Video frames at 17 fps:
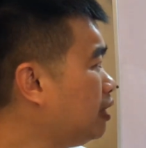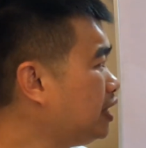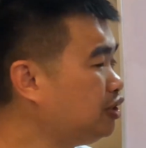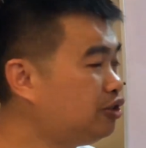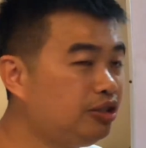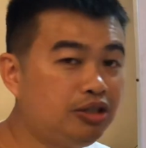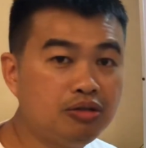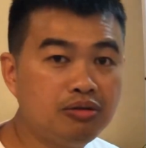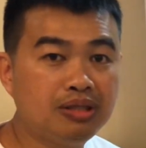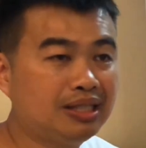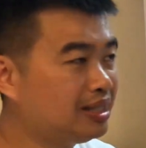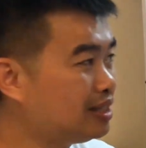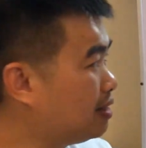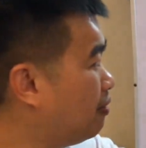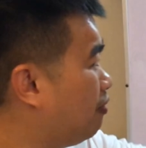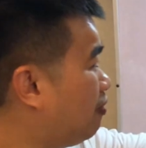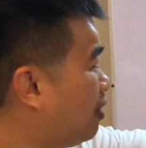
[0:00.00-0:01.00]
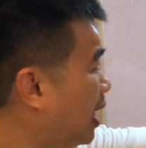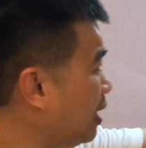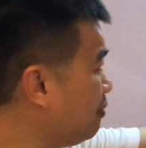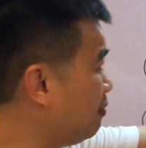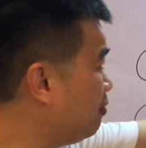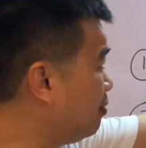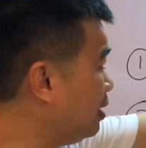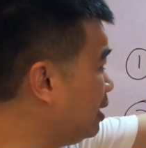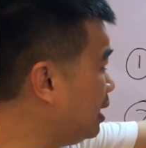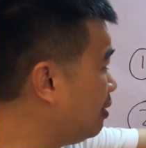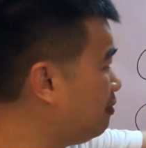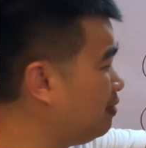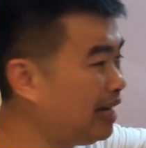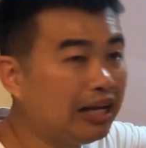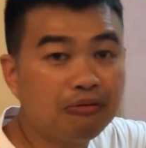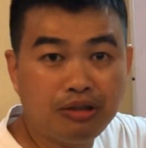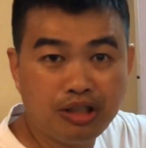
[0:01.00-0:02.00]
introduce the 5
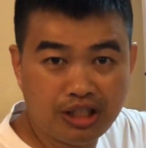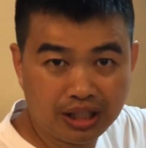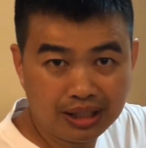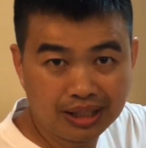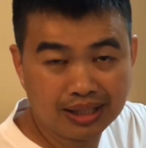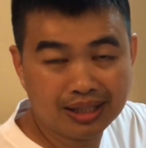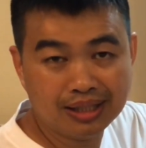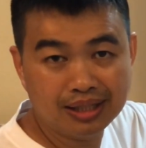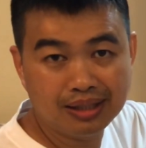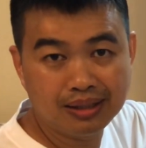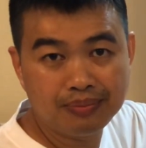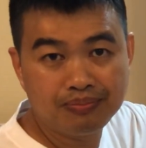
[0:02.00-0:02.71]
love languages,